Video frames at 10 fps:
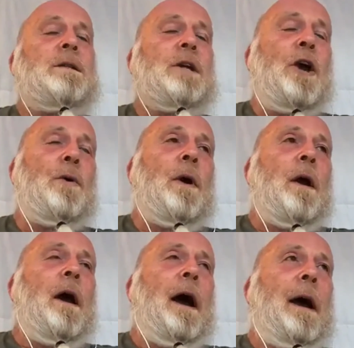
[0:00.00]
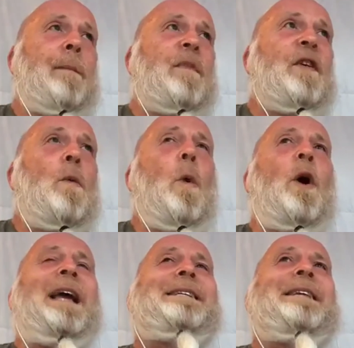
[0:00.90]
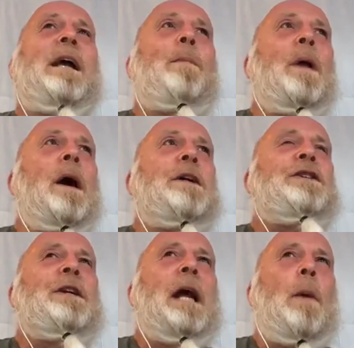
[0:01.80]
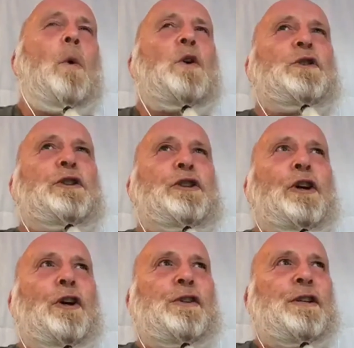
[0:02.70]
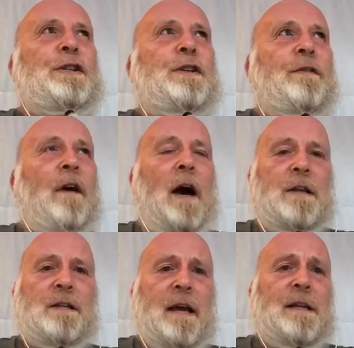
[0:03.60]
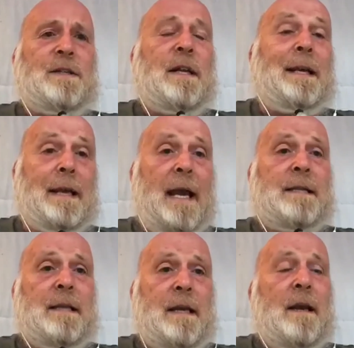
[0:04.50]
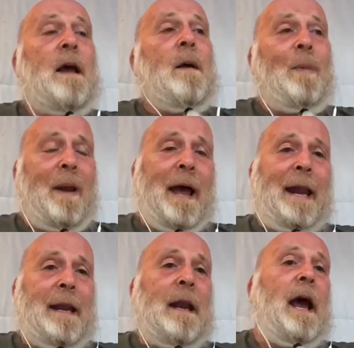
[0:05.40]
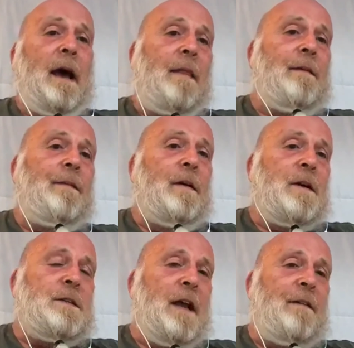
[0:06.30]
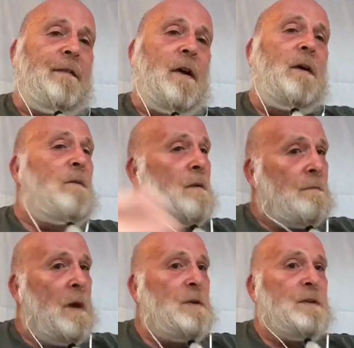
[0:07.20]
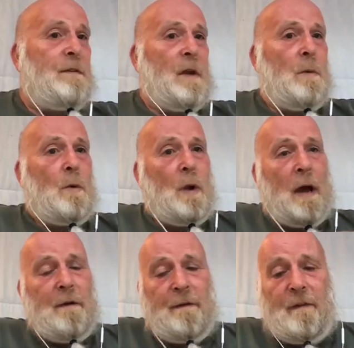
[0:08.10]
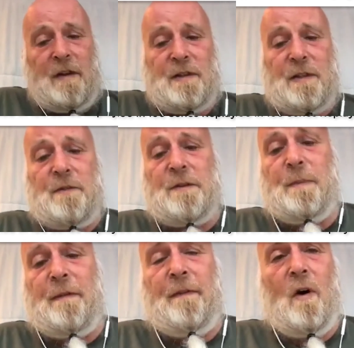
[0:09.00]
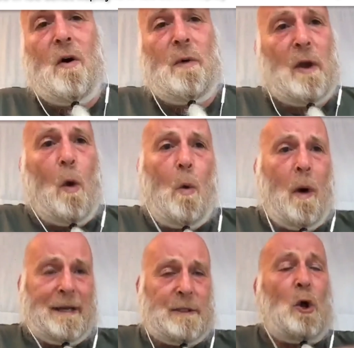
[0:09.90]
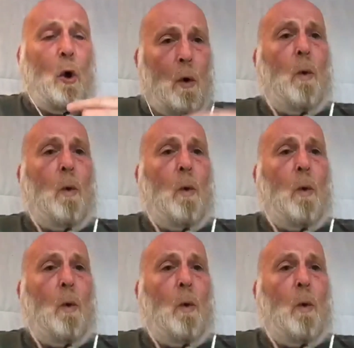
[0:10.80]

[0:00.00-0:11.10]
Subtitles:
So what is the implication, and what's the chances of us actually getting planning at the first effort? Most of you will know, if you've listened to us before, we always